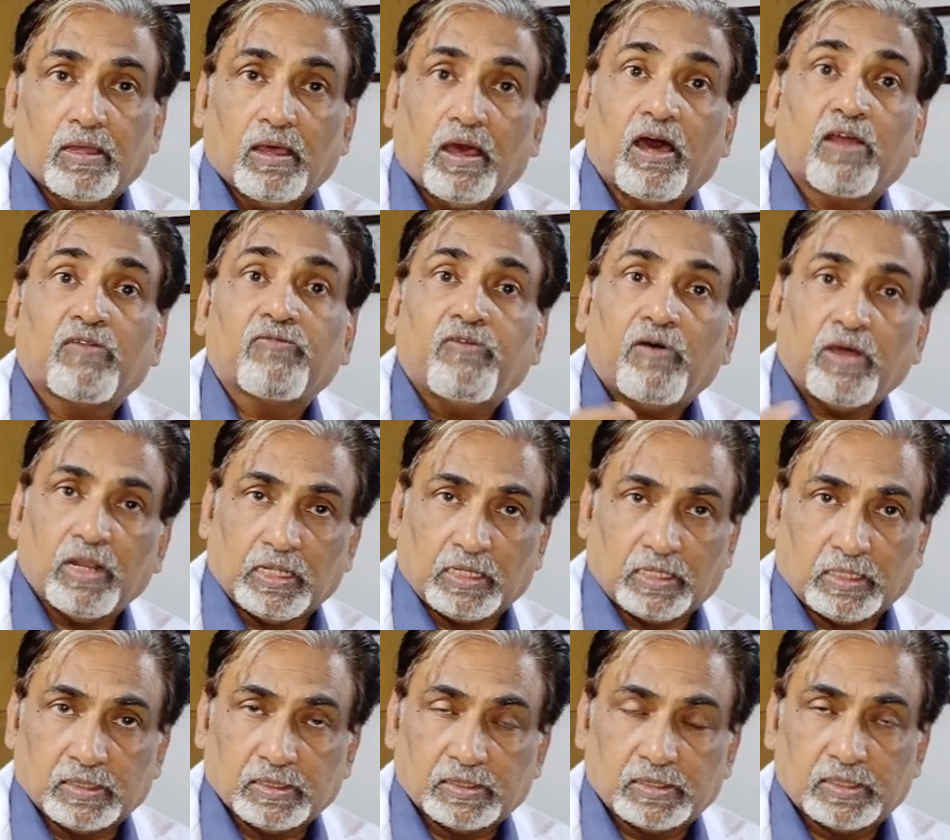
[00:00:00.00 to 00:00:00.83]
or
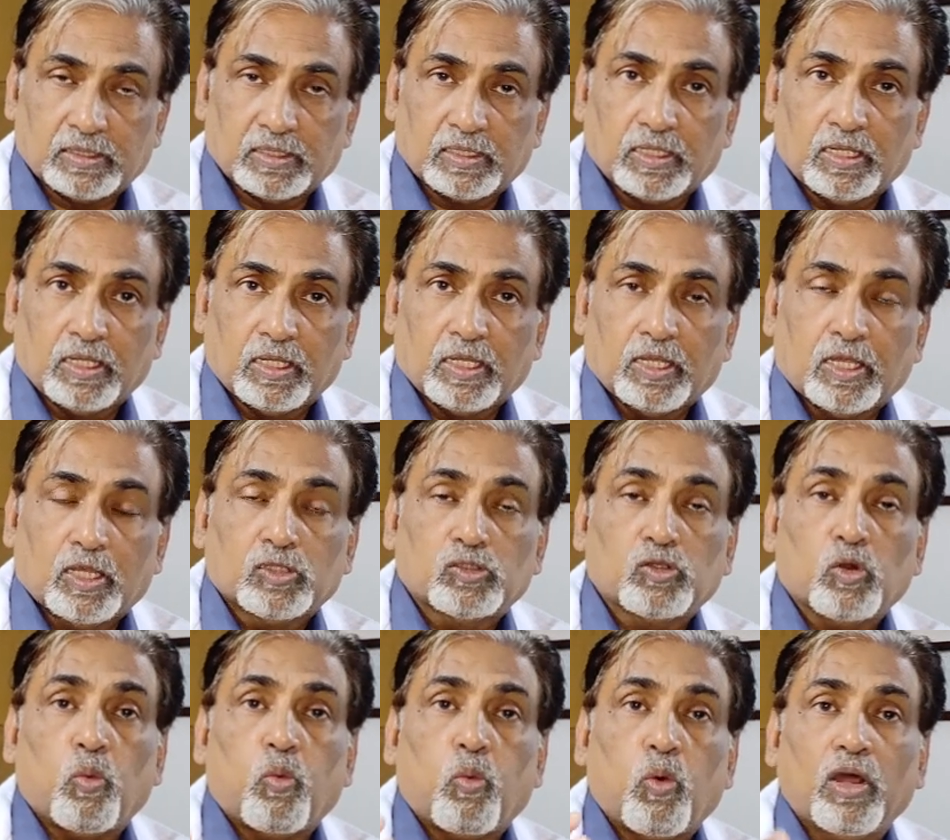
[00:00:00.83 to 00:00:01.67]
follicles.
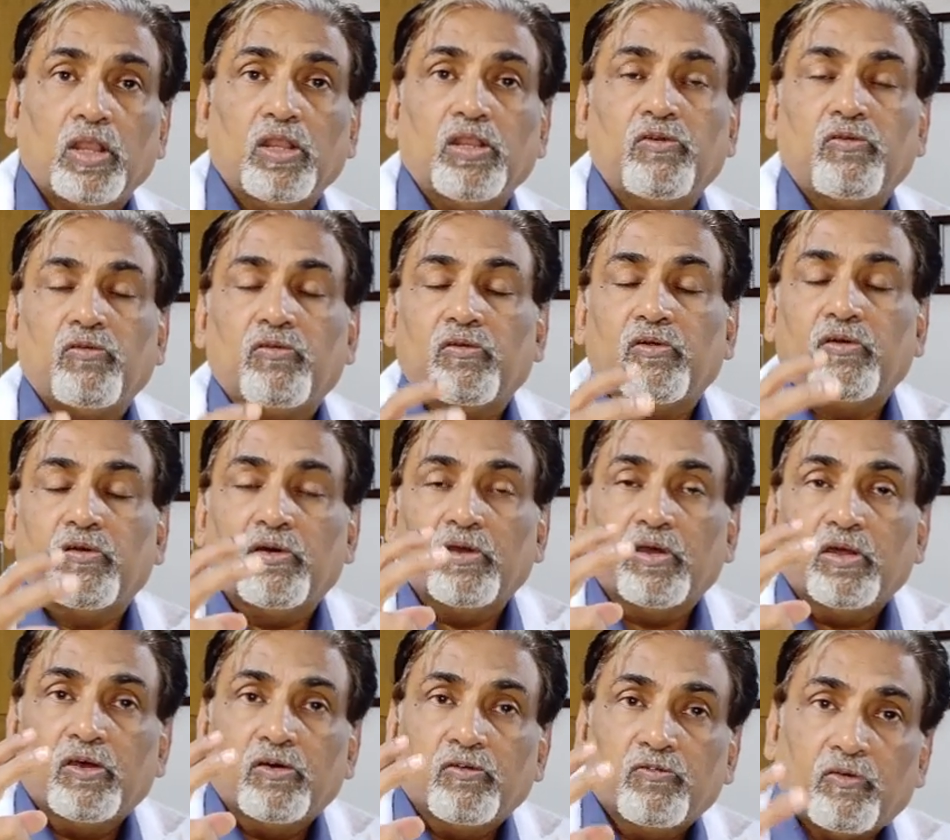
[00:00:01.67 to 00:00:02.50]
So one
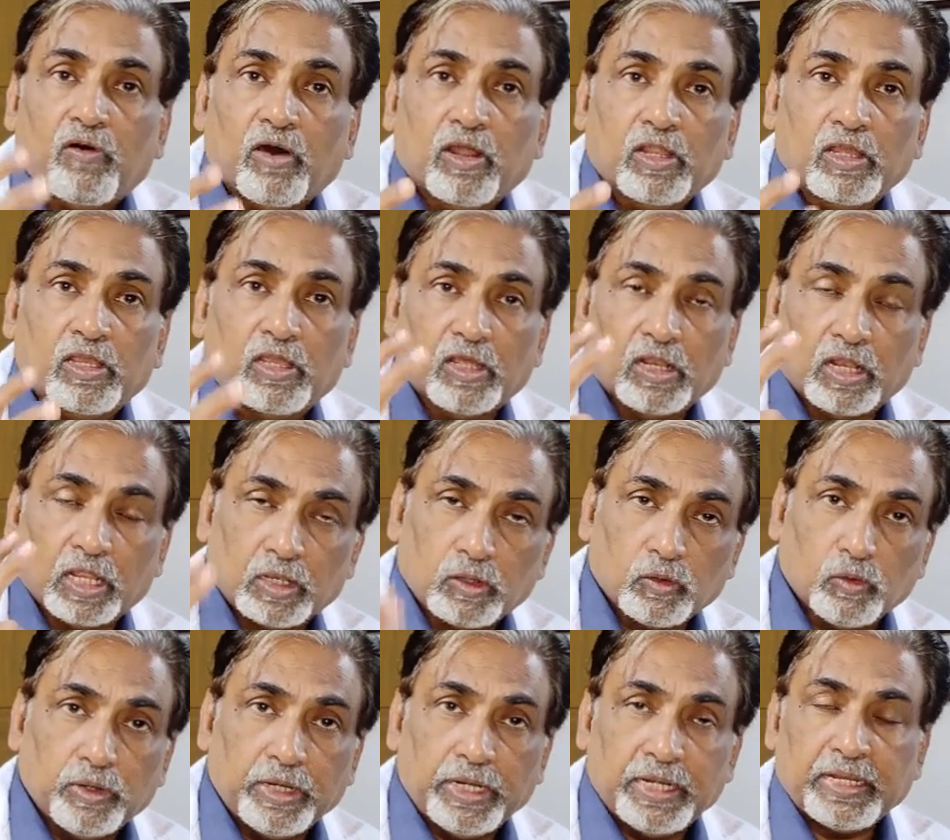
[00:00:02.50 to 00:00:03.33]
follicular
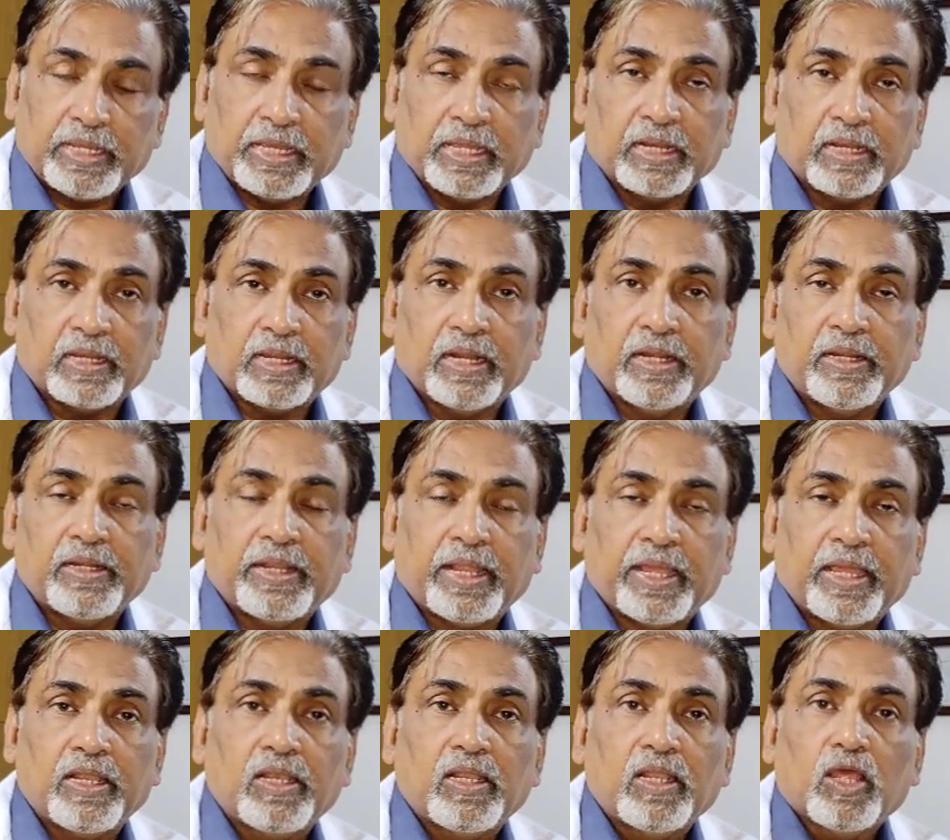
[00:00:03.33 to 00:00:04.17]
unit can
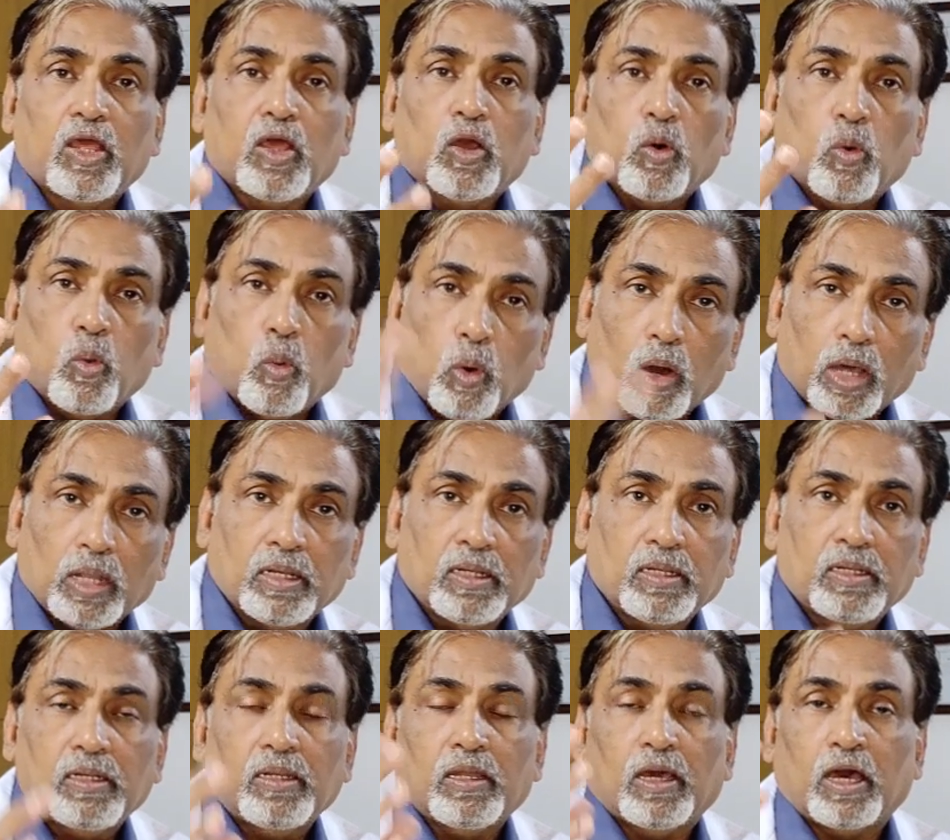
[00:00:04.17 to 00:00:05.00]
contain
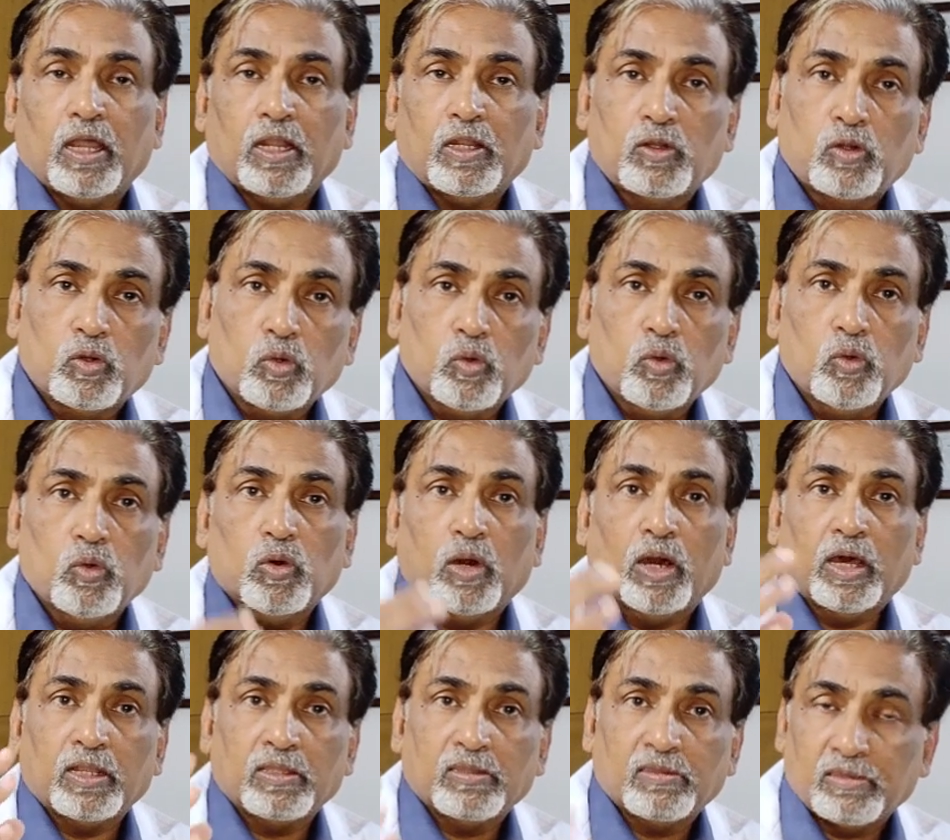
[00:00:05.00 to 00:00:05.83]
1 or 2
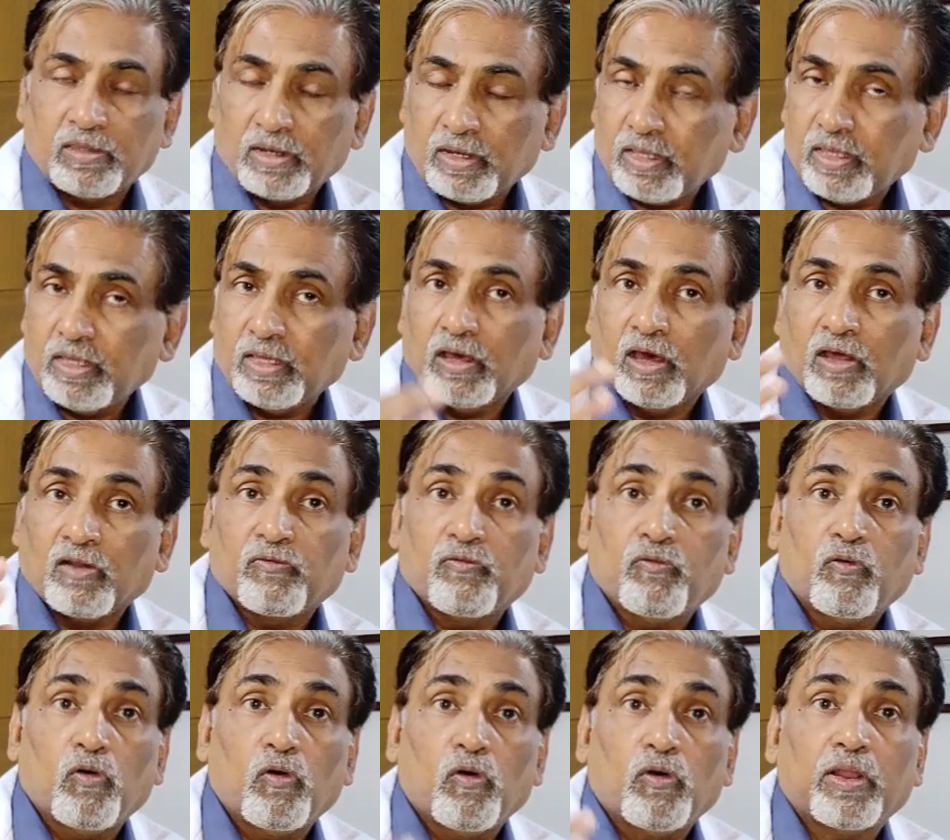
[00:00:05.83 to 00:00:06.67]
or 3 or
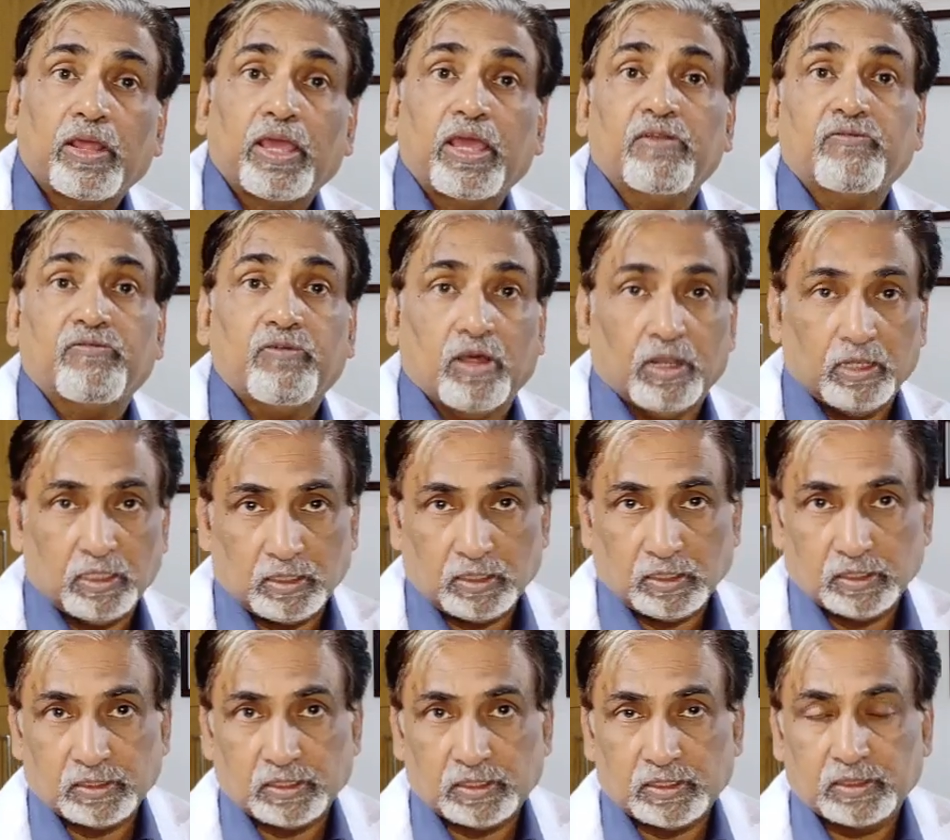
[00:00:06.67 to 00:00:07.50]
4 hair
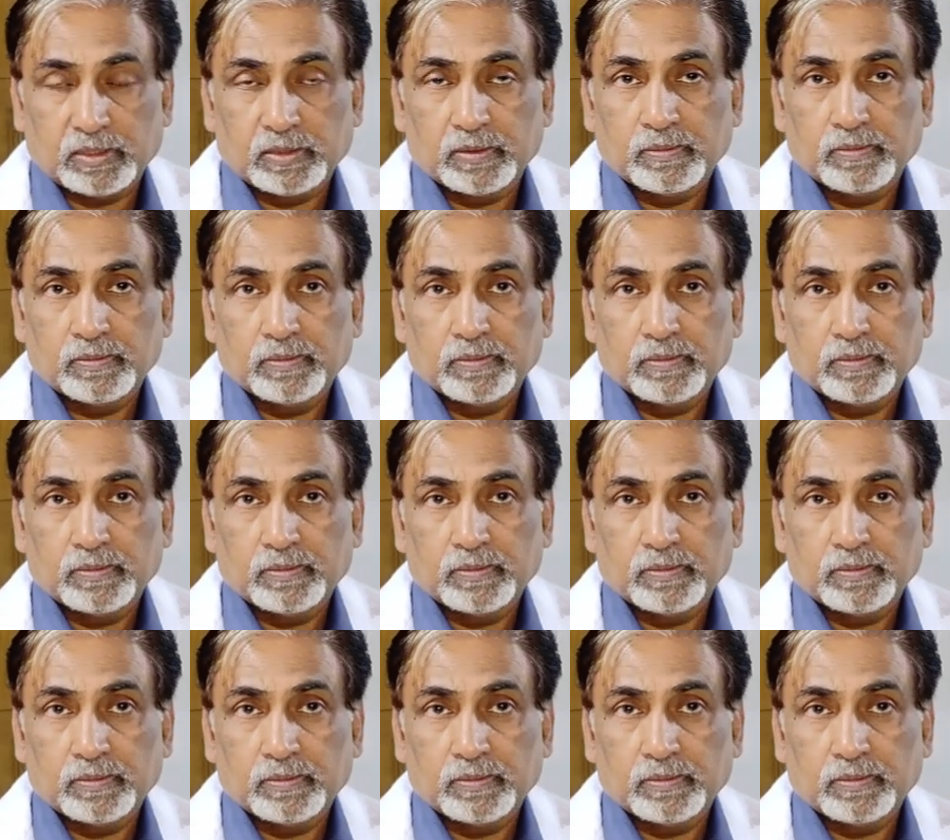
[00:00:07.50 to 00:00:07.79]
follicles.